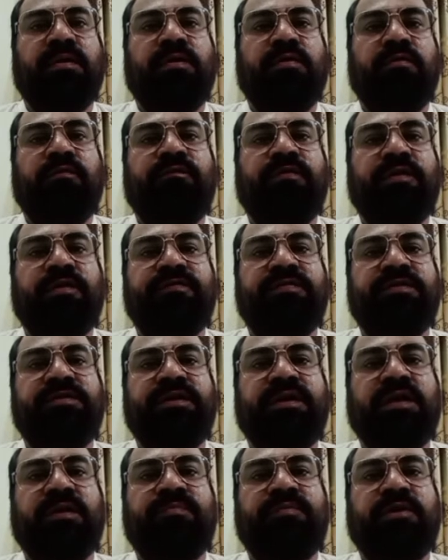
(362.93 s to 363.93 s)
Fifth
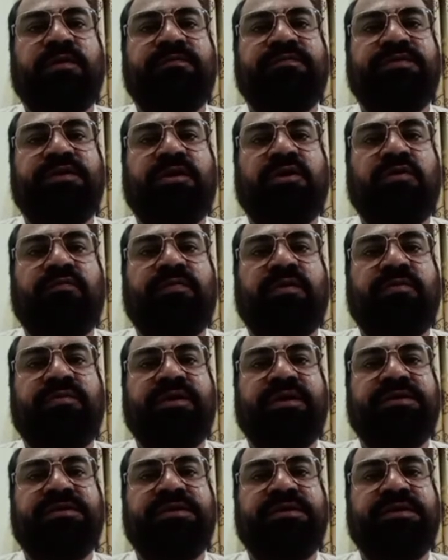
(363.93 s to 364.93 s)
type of shallow
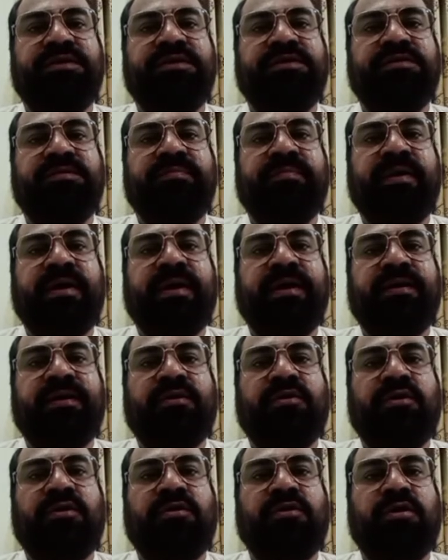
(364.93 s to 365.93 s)
foundation is mat
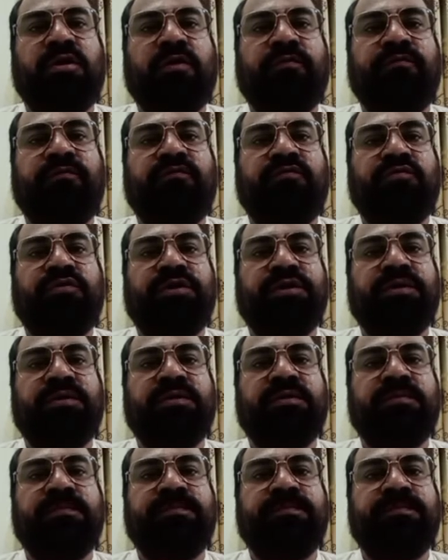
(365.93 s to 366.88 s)
or raft footing.